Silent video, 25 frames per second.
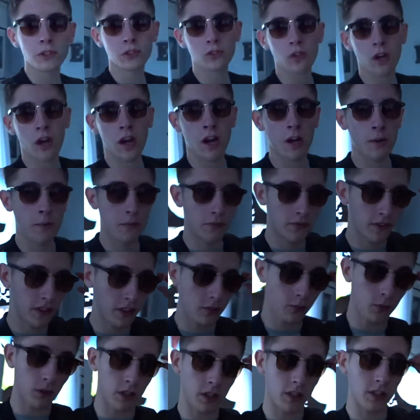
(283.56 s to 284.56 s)
we just got home,
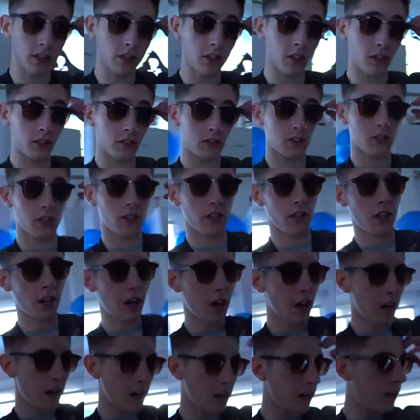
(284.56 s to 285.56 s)
finished walking the dogs, got the
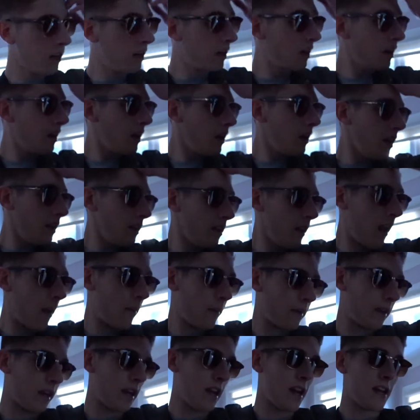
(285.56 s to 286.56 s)
car.
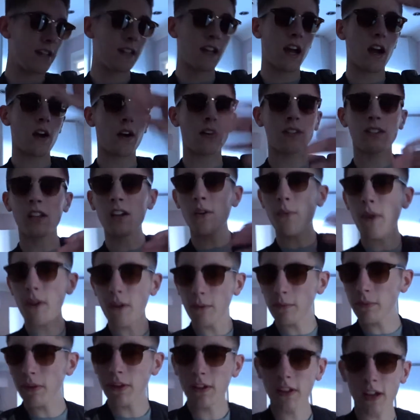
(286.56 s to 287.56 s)
Now we're going to head out. I don't know
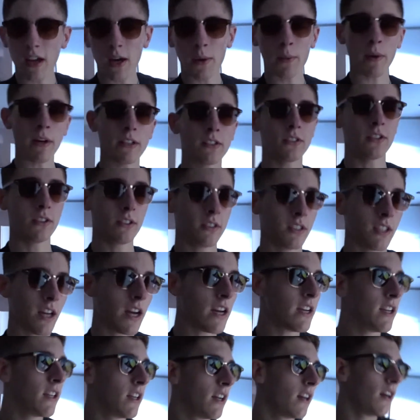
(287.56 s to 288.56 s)
whether I'm going to get a wetsuit
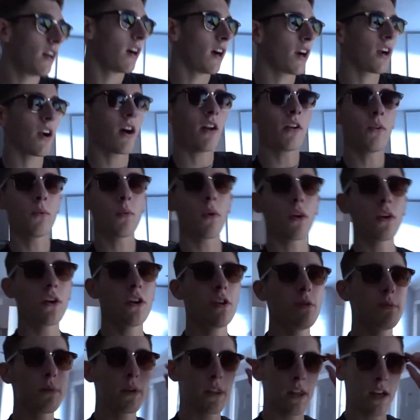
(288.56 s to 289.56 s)
today. I kind of want
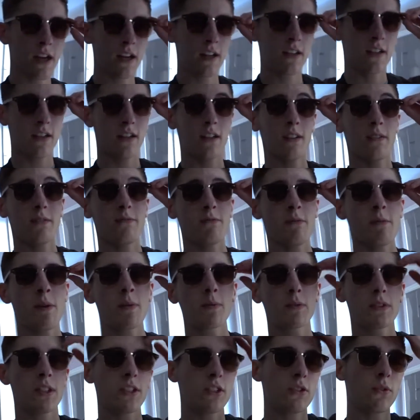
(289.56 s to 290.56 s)
to, but then my
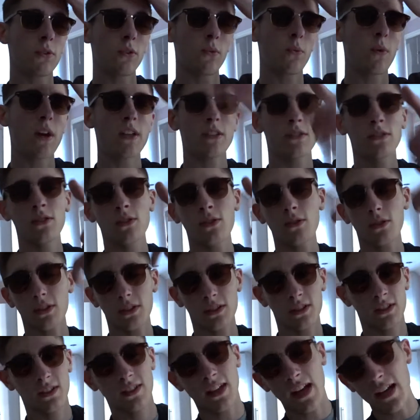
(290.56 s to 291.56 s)
mum said, do you want a wetsuit or a
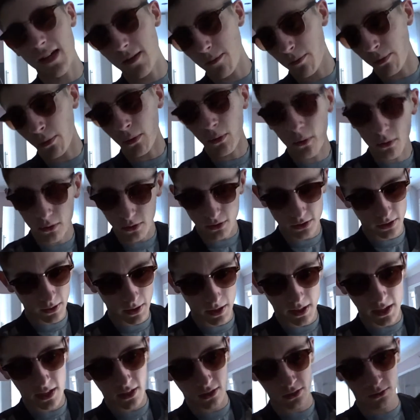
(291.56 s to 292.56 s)
skateboard or
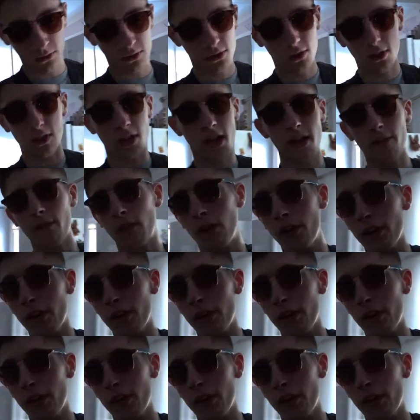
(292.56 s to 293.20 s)
something else? So we're just going to go have a